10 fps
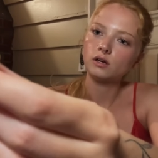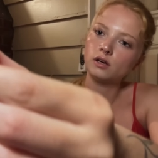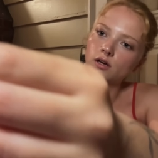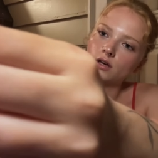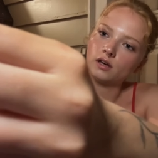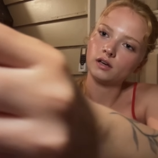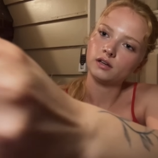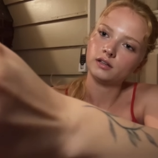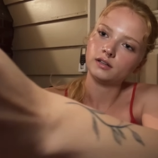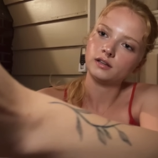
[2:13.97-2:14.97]
Okay,
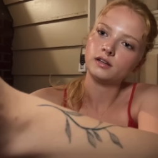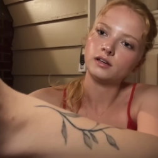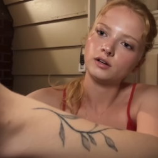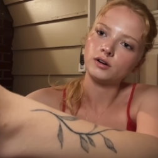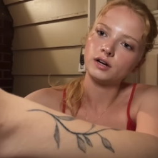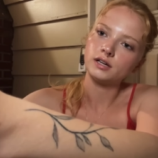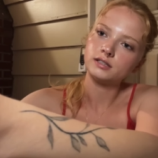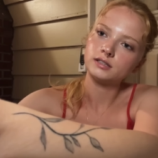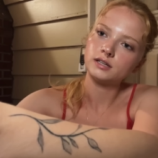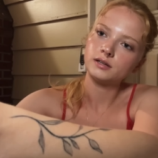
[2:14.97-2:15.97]
nothing
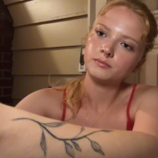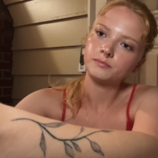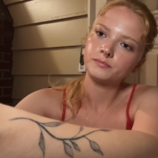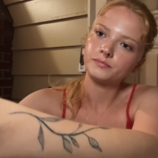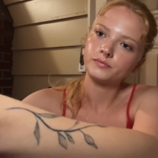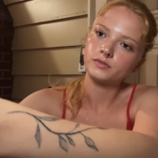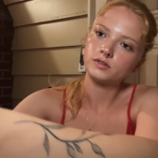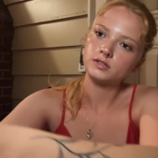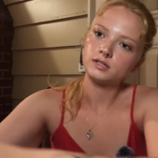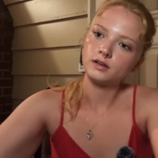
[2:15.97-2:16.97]
crazy.
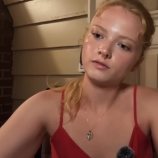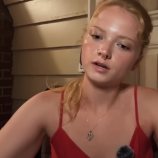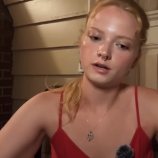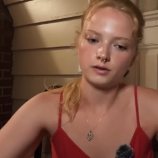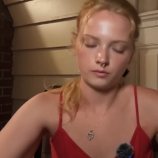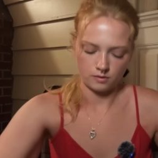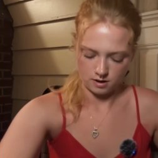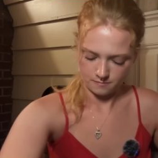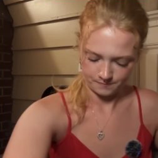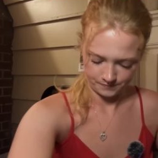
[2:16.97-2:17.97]
Just tap it out the way.
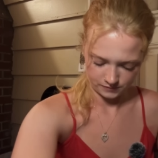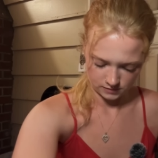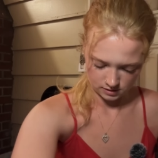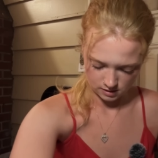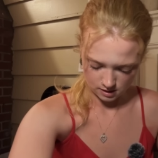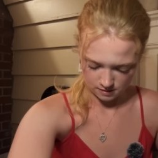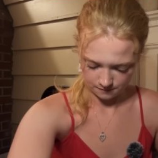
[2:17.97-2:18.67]
Okay.